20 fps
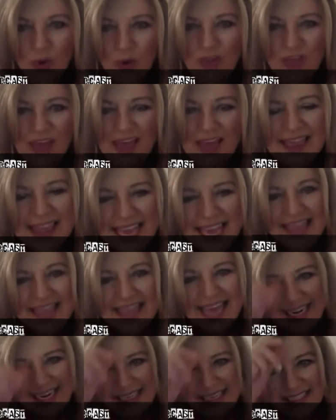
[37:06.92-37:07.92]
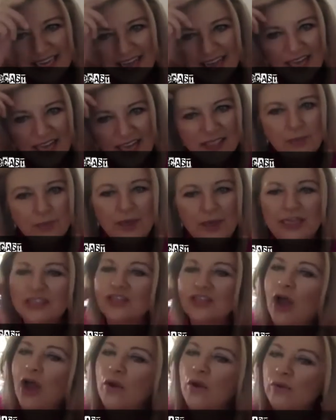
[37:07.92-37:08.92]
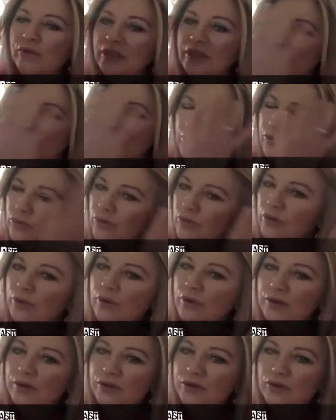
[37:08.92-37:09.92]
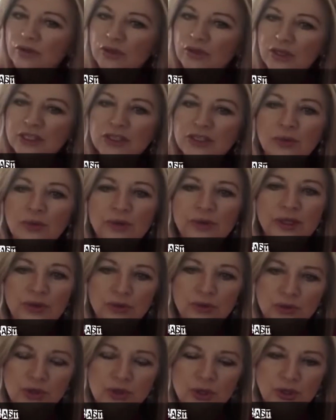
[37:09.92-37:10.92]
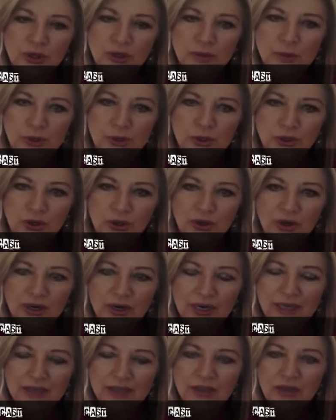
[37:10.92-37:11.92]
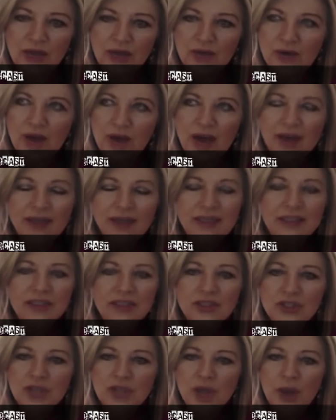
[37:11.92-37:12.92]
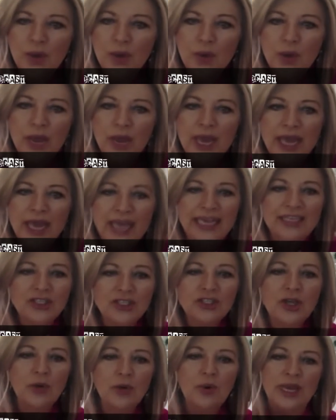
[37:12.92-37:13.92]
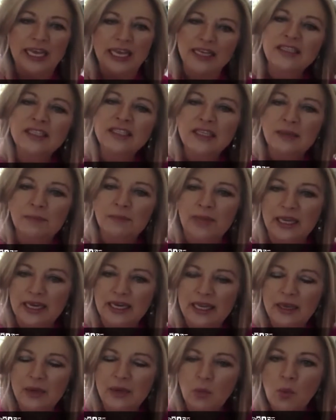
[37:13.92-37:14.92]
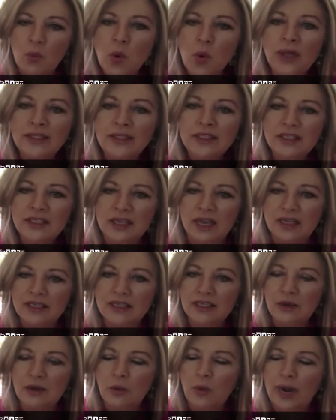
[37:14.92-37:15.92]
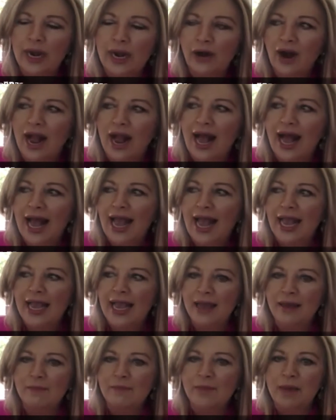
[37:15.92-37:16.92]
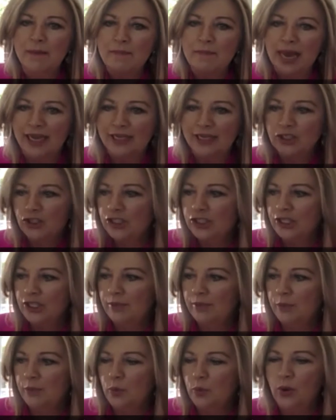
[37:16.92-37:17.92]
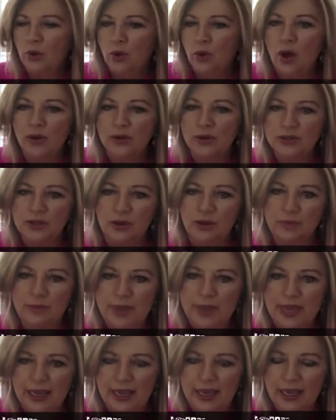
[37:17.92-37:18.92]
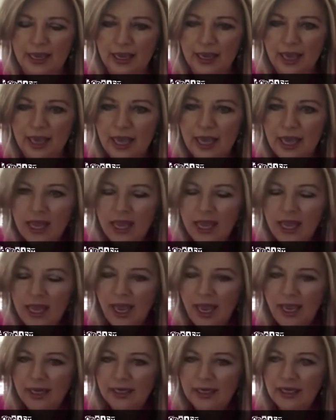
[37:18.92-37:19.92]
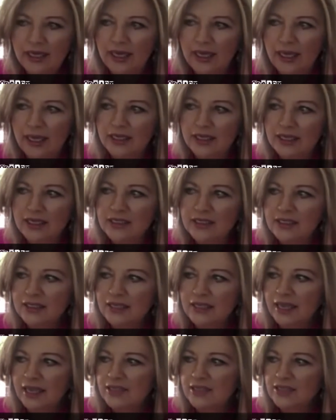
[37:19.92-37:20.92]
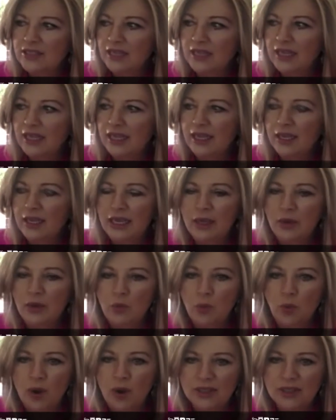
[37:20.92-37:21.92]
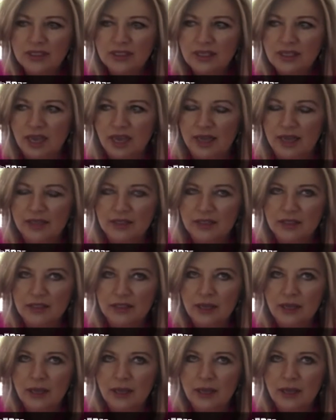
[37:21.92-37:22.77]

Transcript: they think that he does, but it's only through it's only through scripture. And you know, mm-hmm. God is so, He's so intimate. He wants us, where I am, my sheep will also be. And, and He says, He, he wants us